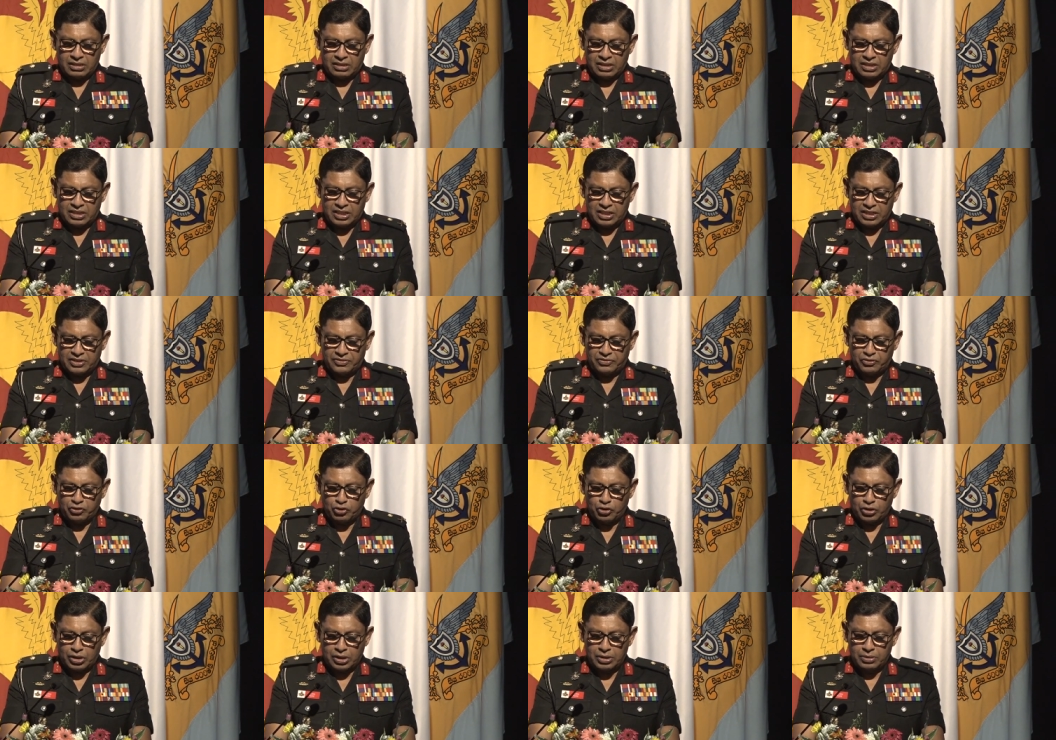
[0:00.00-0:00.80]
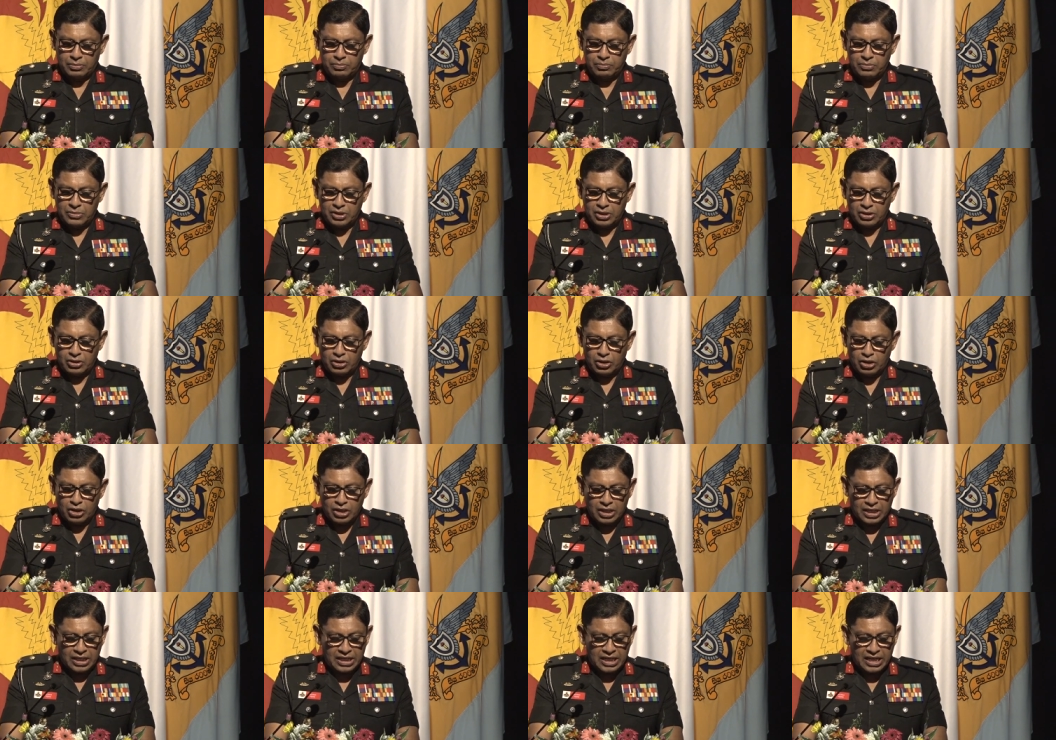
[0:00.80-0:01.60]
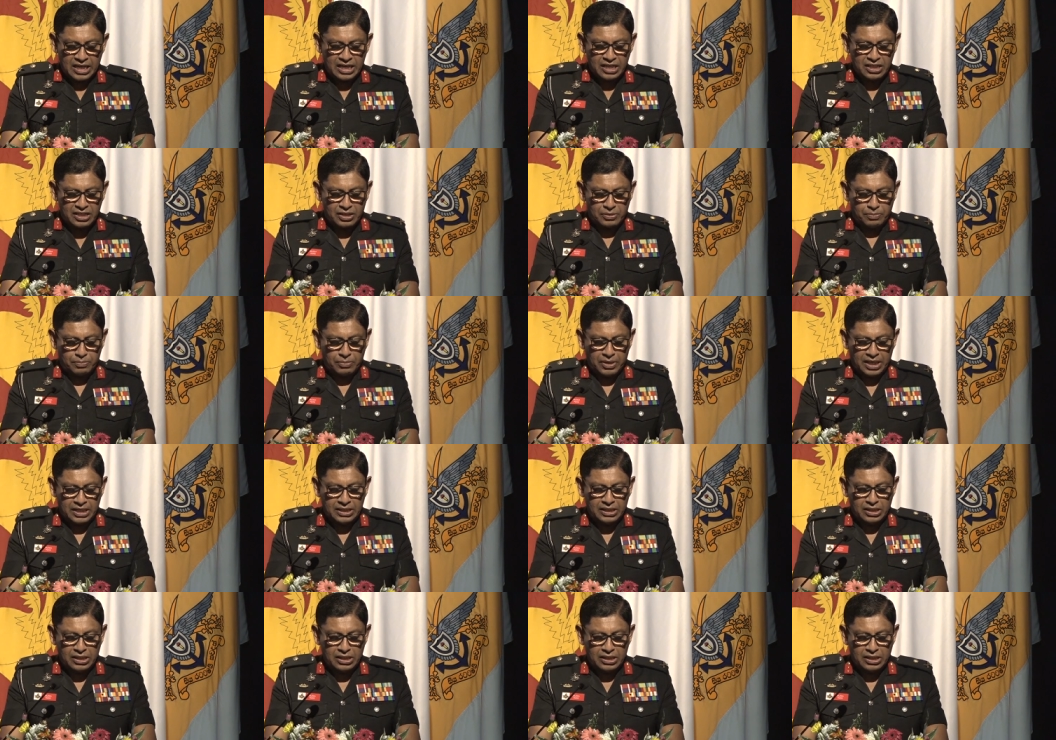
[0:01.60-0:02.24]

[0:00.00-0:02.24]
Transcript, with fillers: research forum organized by